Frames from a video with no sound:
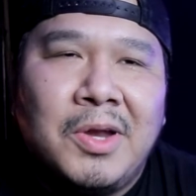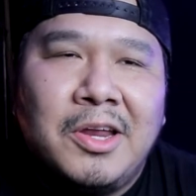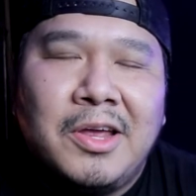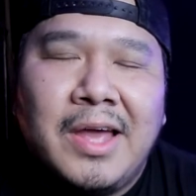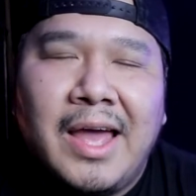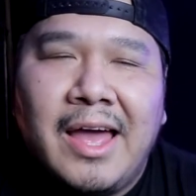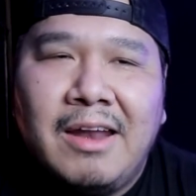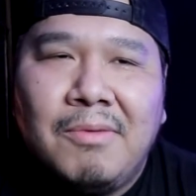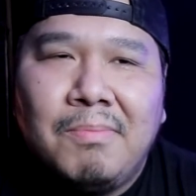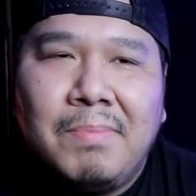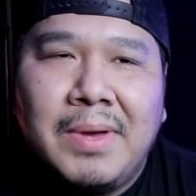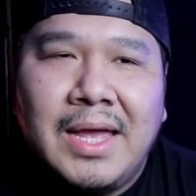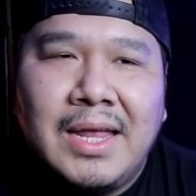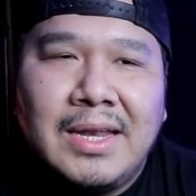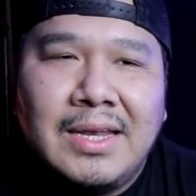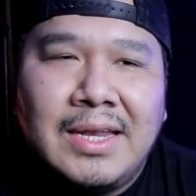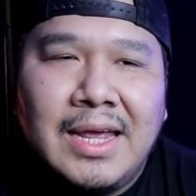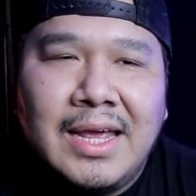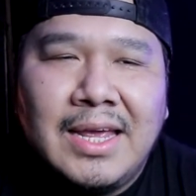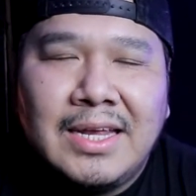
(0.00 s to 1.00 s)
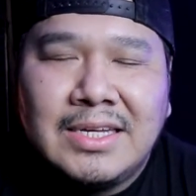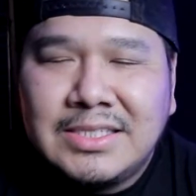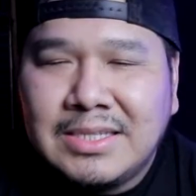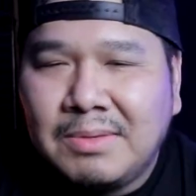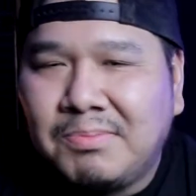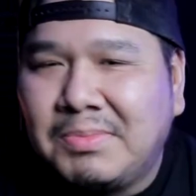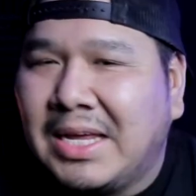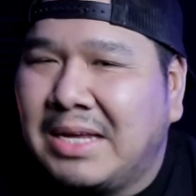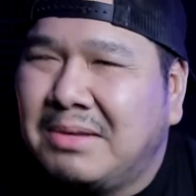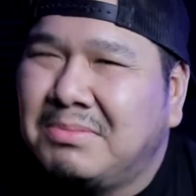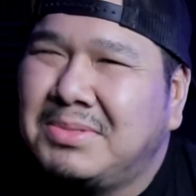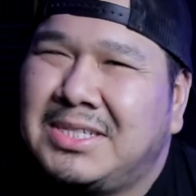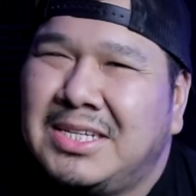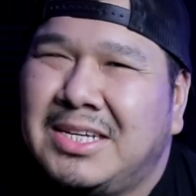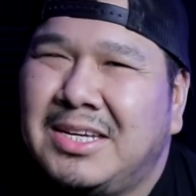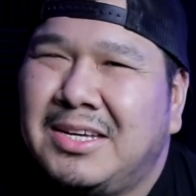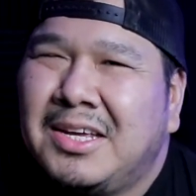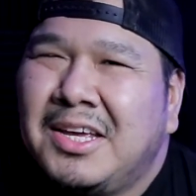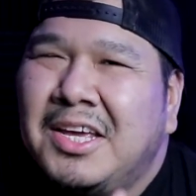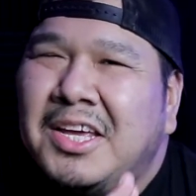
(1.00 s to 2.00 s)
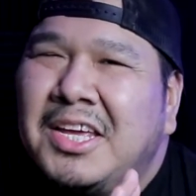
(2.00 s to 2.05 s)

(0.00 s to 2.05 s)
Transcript: you had a bad day, sometimes he